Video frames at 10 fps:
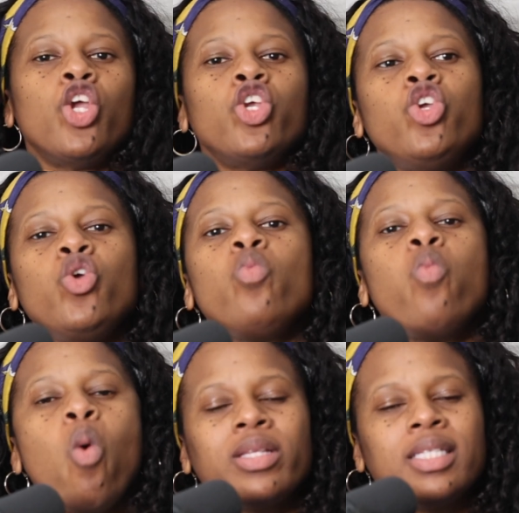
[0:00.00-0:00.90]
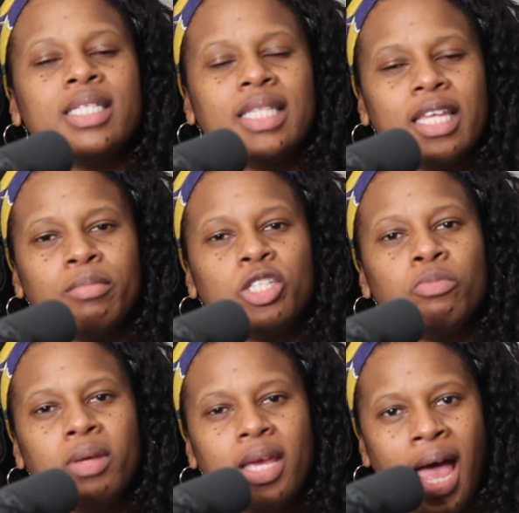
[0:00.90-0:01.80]
You wanting them to
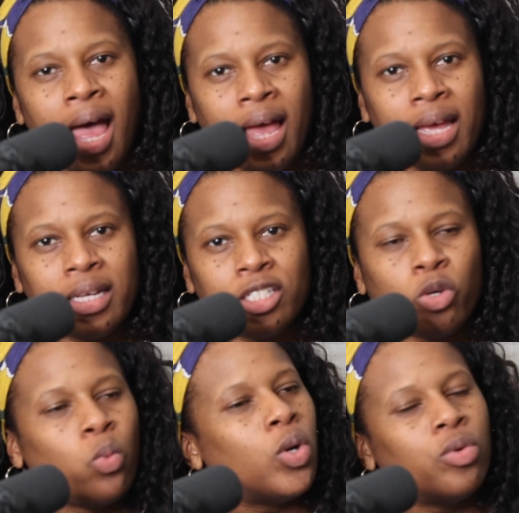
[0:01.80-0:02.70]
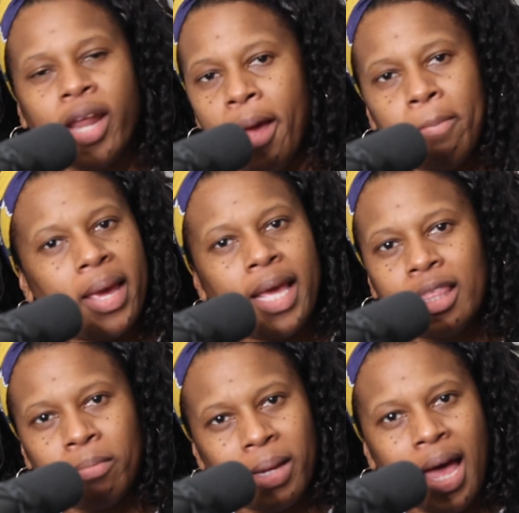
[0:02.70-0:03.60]
be kind will not make
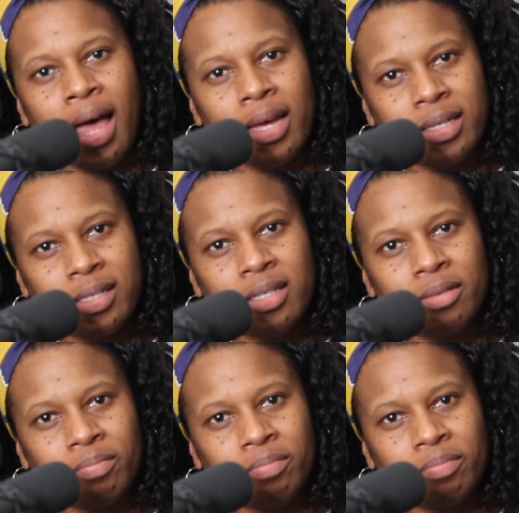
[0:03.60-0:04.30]
them kind.